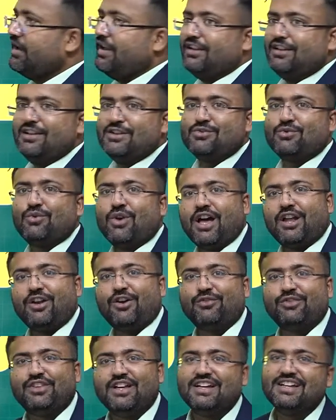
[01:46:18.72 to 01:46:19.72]
the square
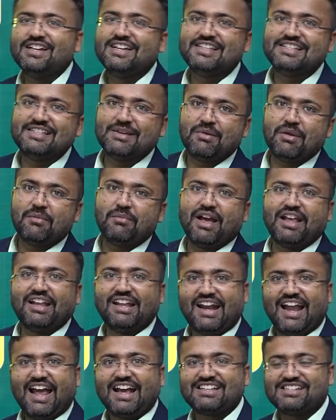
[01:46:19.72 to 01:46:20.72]
of the
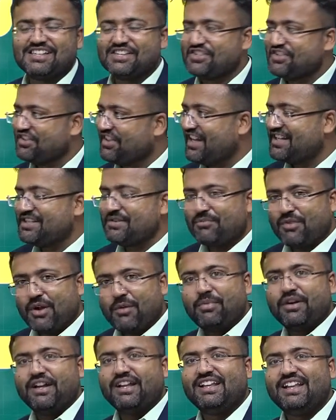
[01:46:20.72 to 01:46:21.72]
semi-minor axis. That's a
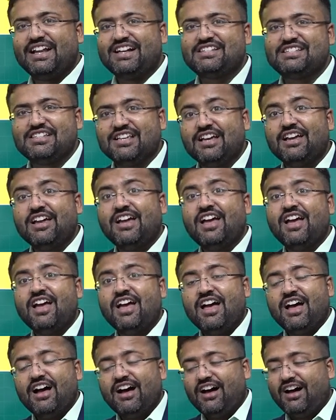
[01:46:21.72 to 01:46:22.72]
property, that's a,
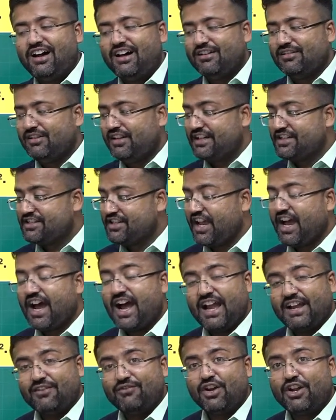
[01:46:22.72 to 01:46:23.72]
let's say,
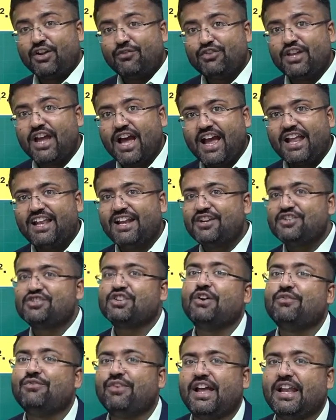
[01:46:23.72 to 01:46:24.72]
one of the highlights
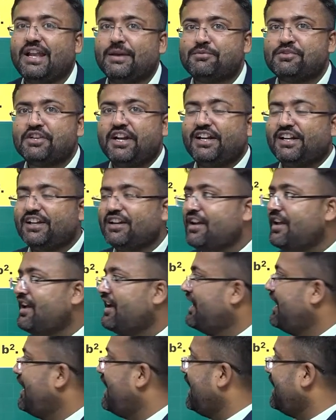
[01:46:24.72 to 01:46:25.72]
of ellipse, right?
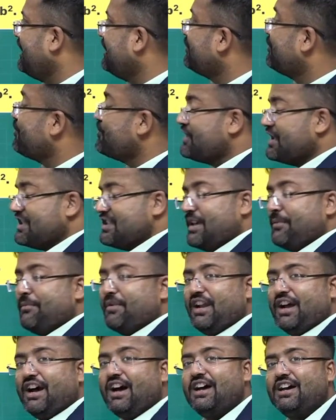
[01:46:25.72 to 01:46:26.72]
And questions have
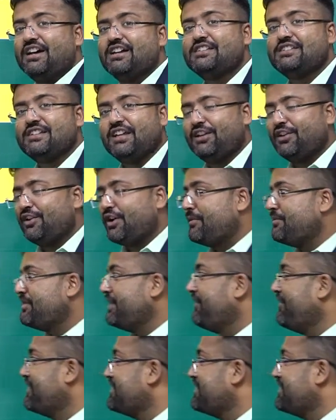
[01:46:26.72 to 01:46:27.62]
been asked in the competitive